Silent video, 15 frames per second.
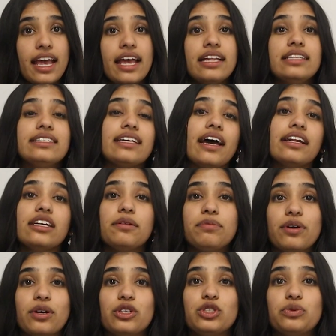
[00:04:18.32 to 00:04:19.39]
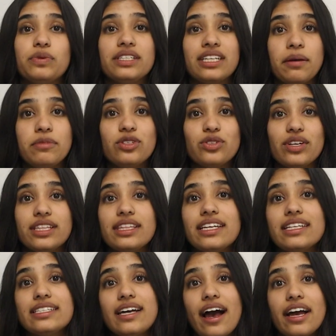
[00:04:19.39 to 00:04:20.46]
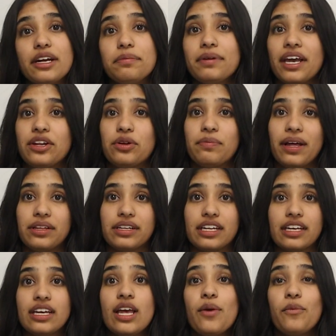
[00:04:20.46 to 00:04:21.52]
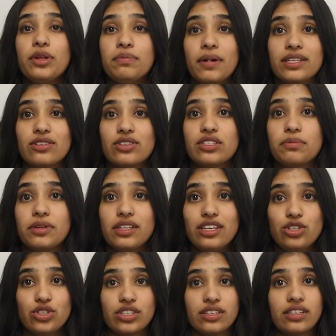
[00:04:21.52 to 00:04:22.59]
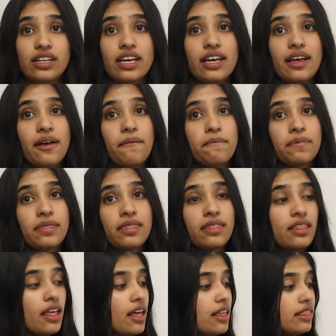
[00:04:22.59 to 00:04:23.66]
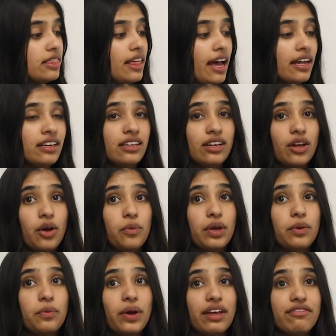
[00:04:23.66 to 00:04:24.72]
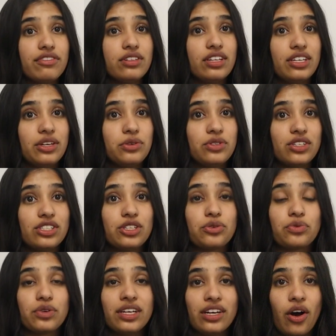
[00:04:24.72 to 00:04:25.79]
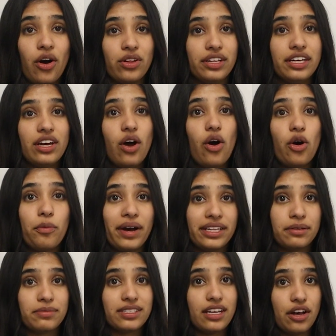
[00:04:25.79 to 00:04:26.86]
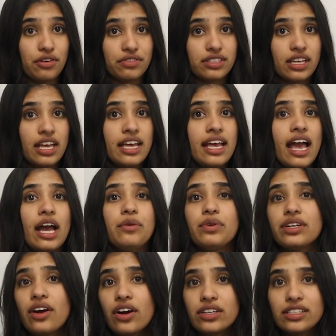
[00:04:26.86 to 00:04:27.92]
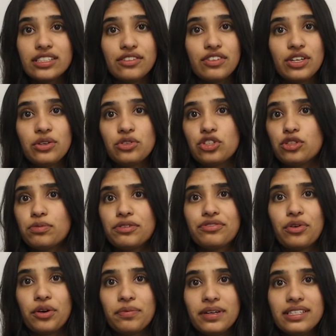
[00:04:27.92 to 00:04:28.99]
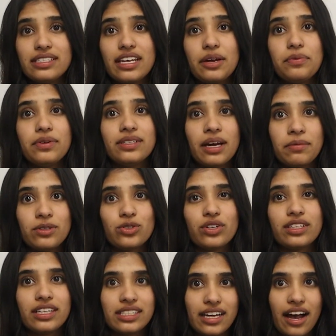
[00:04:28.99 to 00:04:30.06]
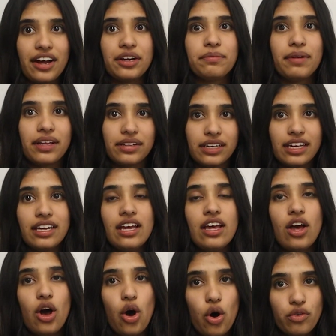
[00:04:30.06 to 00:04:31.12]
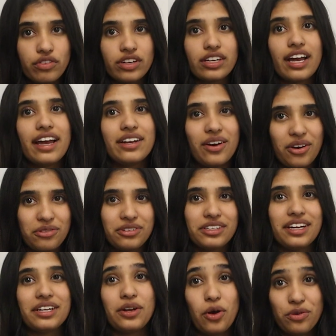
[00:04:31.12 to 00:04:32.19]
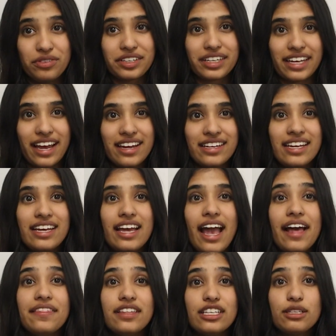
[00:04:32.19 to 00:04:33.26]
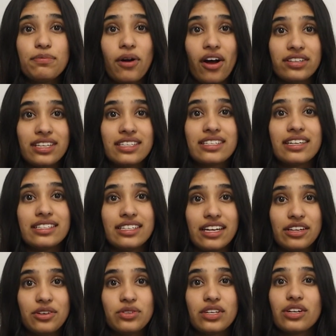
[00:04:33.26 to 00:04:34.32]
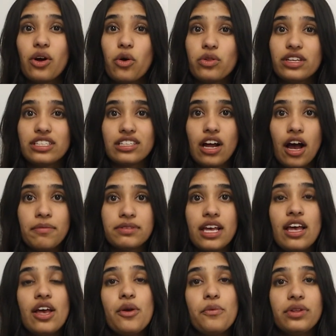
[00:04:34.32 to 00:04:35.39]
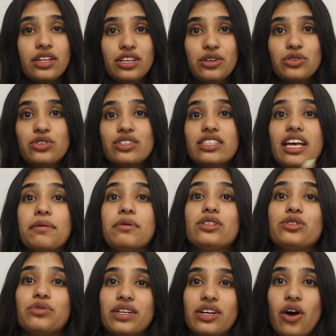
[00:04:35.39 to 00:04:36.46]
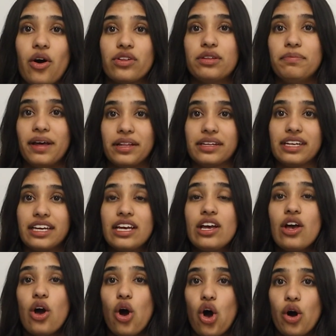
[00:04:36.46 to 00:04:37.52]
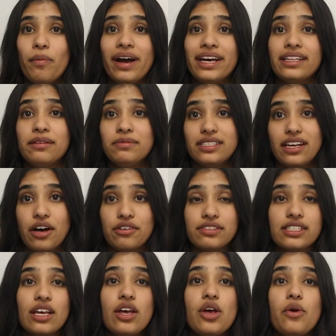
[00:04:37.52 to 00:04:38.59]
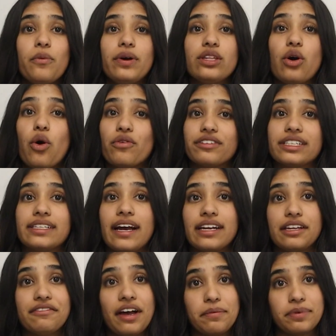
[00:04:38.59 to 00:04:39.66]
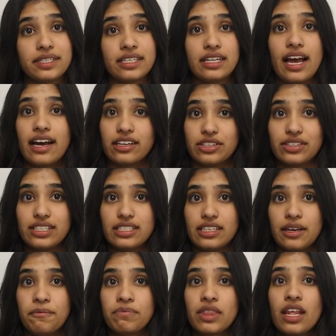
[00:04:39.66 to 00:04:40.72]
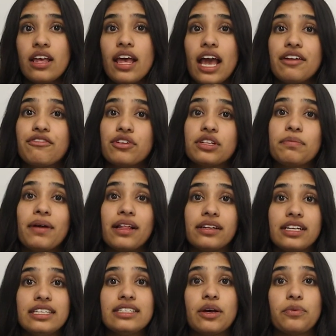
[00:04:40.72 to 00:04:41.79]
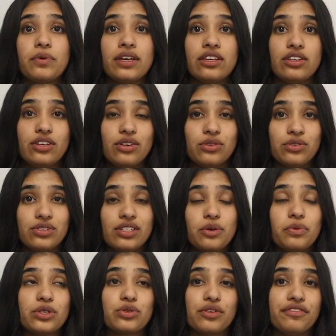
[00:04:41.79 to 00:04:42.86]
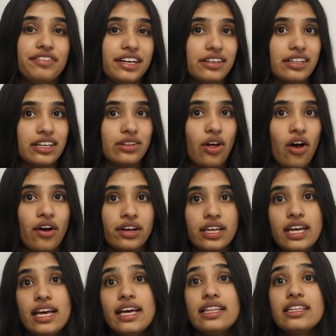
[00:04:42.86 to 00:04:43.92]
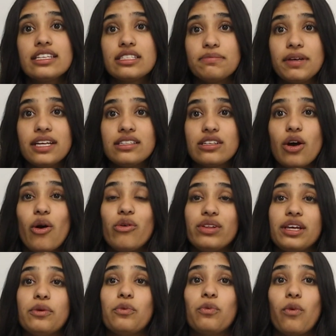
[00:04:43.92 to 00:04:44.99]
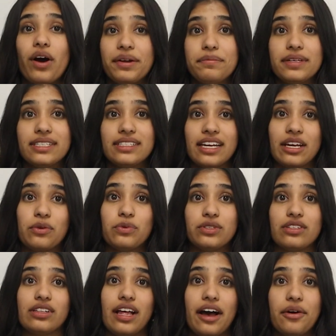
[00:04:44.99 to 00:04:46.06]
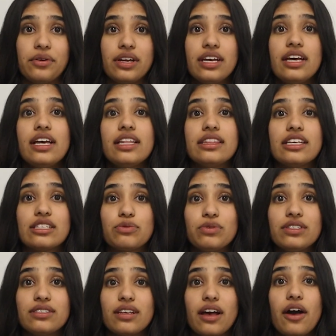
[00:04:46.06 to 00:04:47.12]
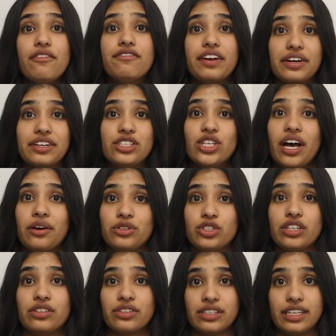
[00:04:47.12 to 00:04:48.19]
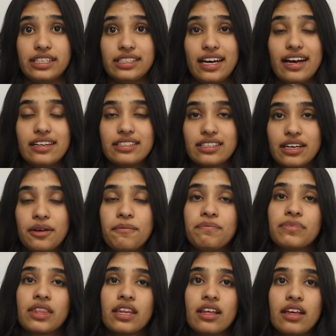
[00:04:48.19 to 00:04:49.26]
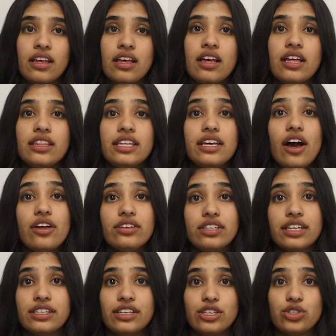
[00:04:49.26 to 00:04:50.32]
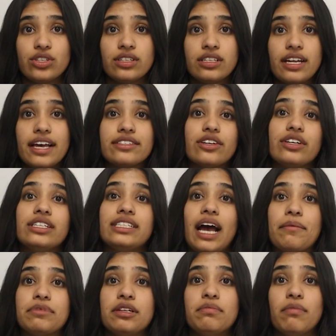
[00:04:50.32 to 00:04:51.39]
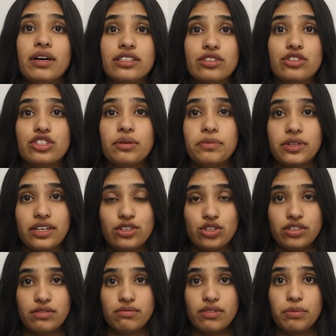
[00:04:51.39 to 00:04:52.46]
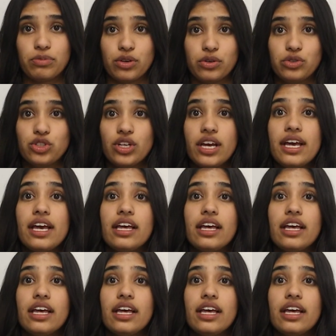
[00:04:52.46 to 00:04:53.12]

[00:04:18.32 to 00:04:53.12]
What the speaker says: In static approach, we demonstrate the entire piano melody with muscle stimulation. Then, we wait for the user to recall it all by themselves, and regardless of the user's performance, it will demonstrate the entire melody over and over and over again, and this process continues and only stops when the user is able to recall the melody all by themselves with over 95% accuracy. And for the melodies that we used, which were fairly long, this means only 1 mistake was allowed. This was a very challenging learning task. The other condition is our adapted muscle stimulation approach.